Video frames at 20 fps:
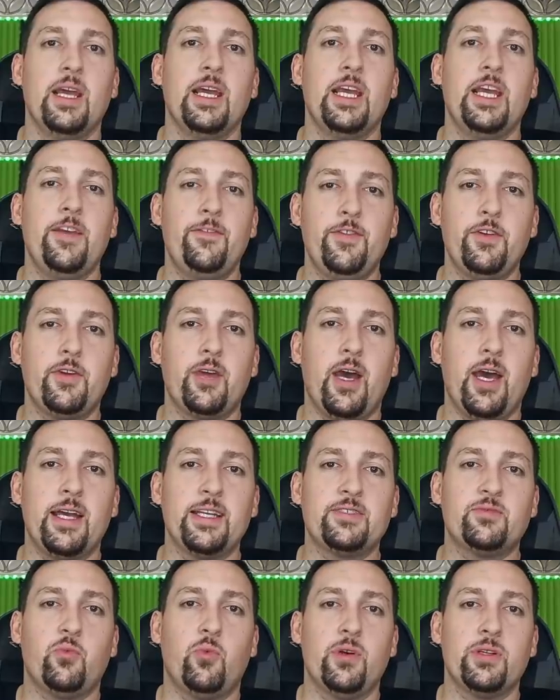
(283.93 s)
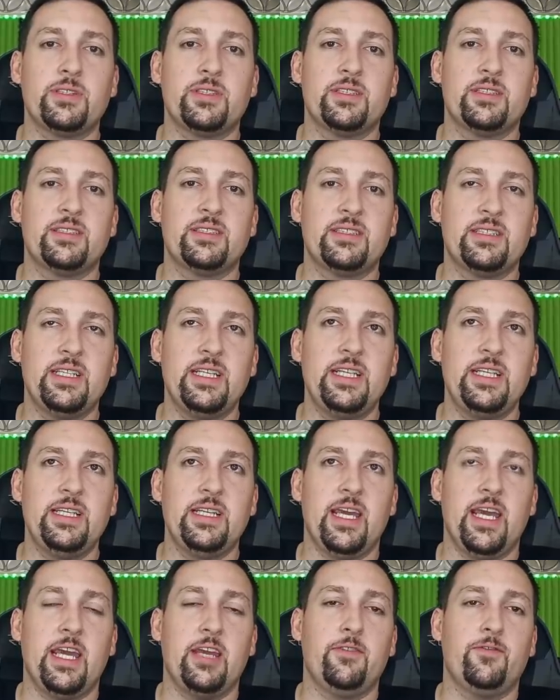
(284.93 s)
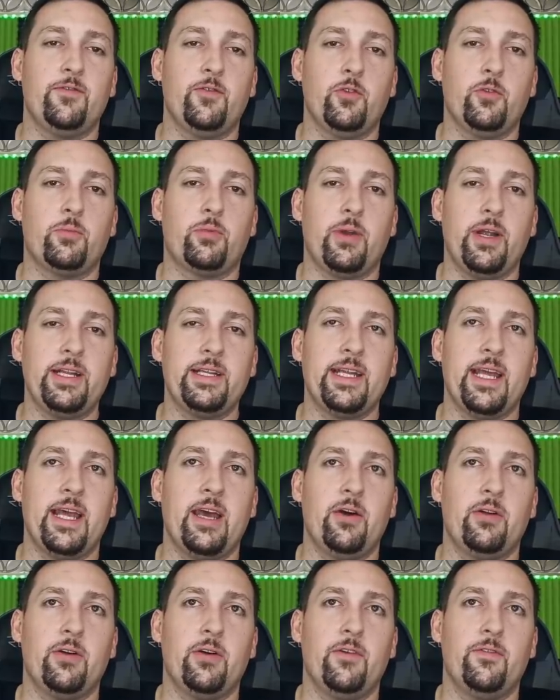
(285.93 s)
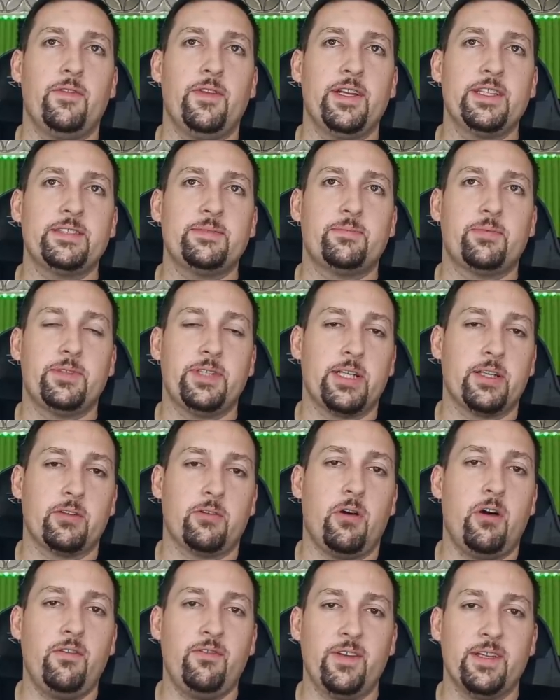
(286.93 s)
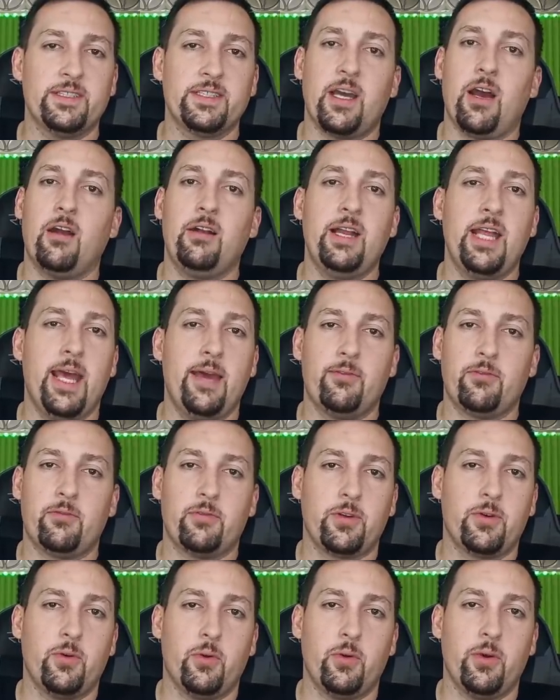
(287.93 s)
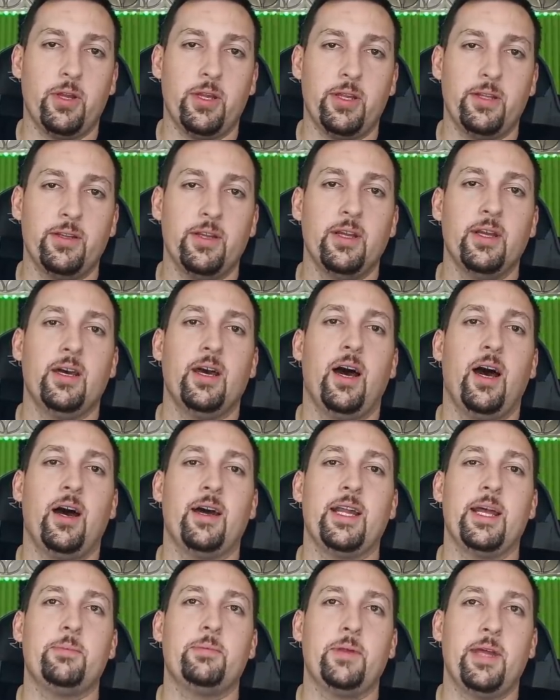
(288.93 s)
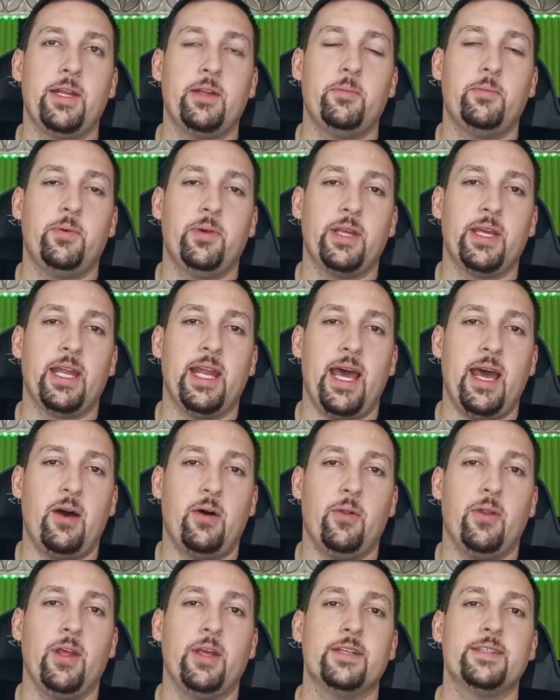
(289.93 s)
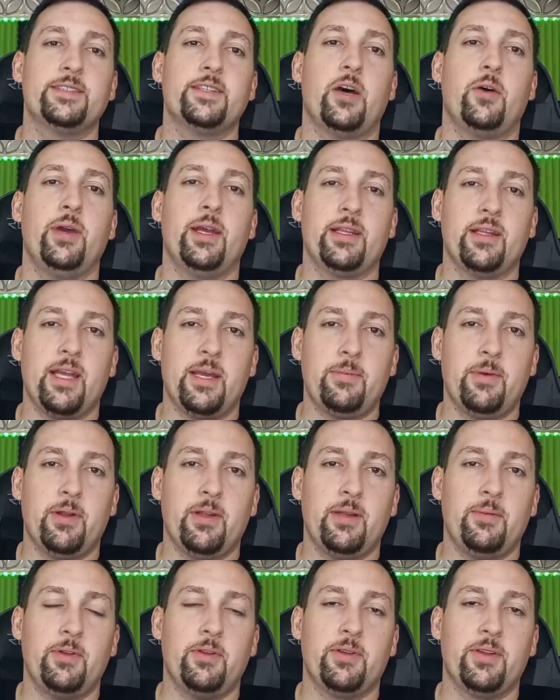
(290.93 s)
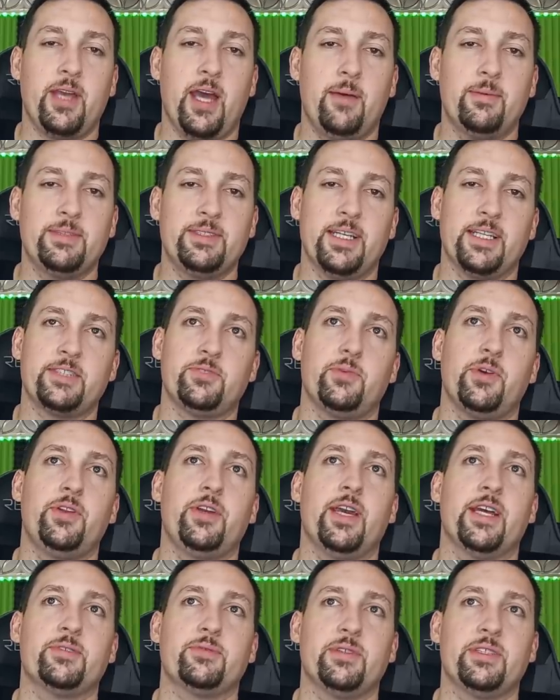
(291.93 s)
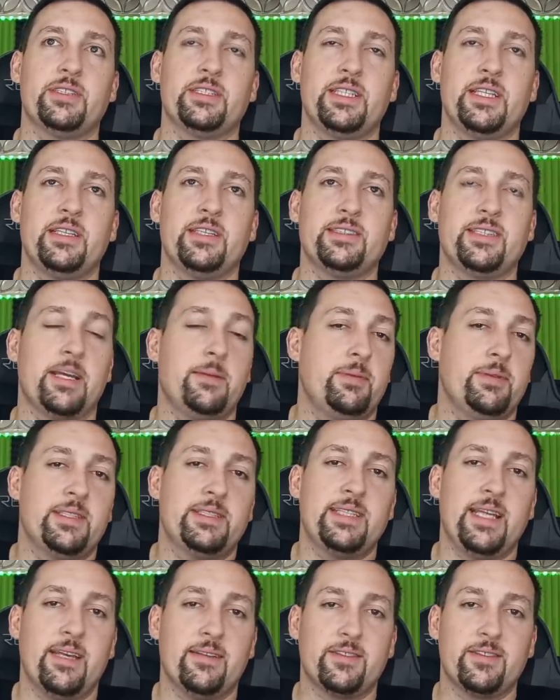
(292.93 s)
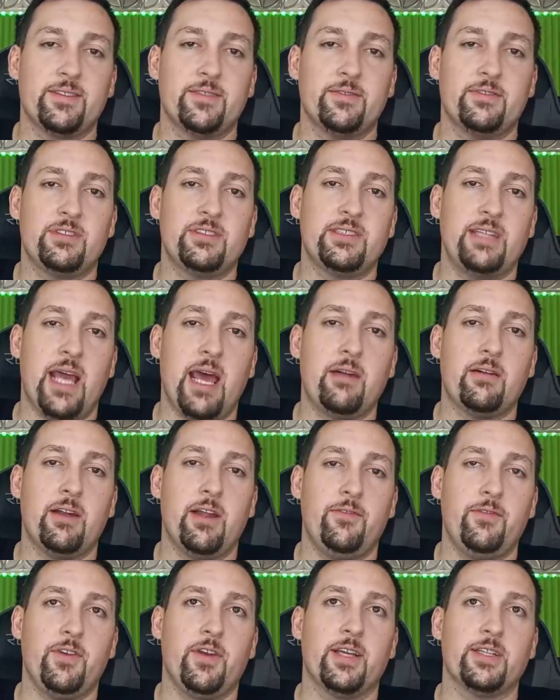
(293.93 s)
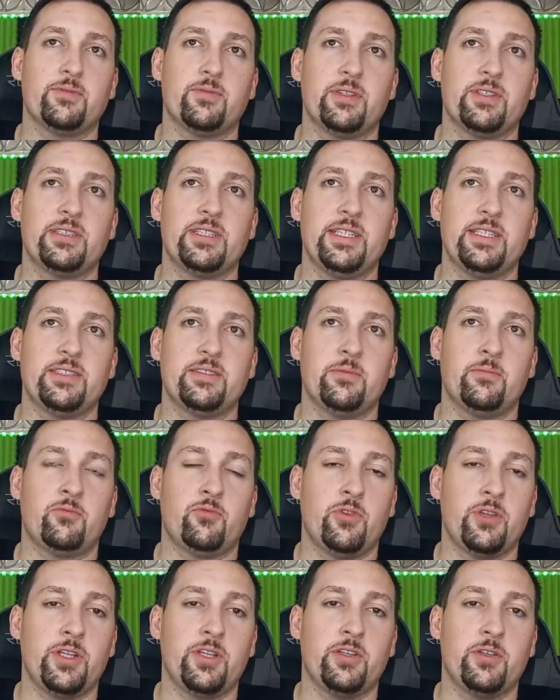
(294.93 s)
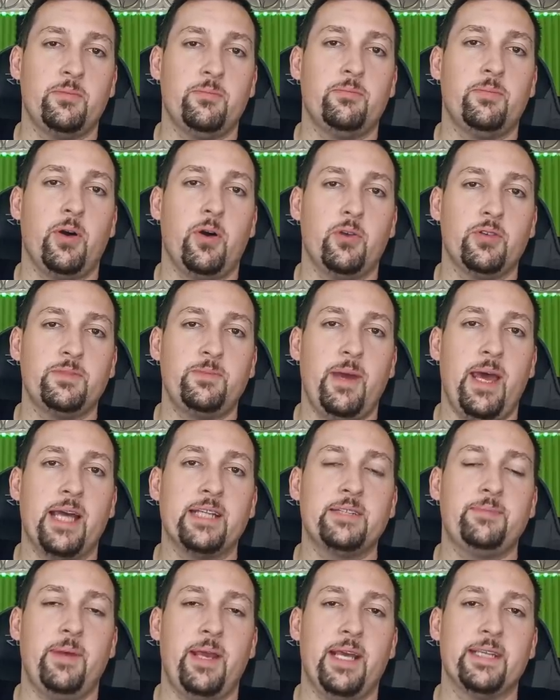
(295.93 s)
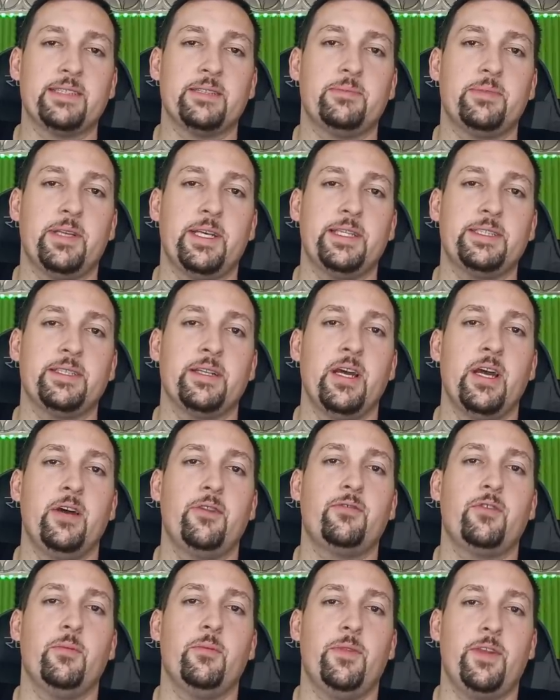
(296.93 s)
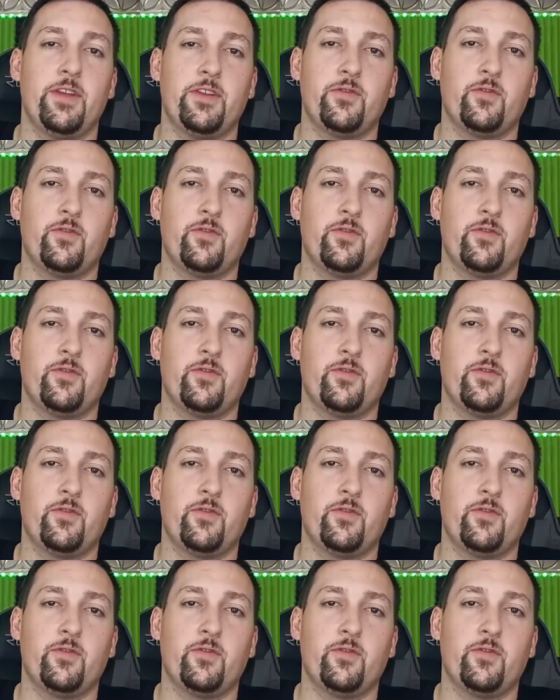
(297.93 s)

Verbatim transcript: If you guys want to see a full breakdown of this particular offense, I already have it recorded uh, and I plan on putting it out. So hit the like button, let me know in the comment section whether you guys want to see this. I can put this out as soon as Saturday if you guys want to see some really good post patch passing plays from this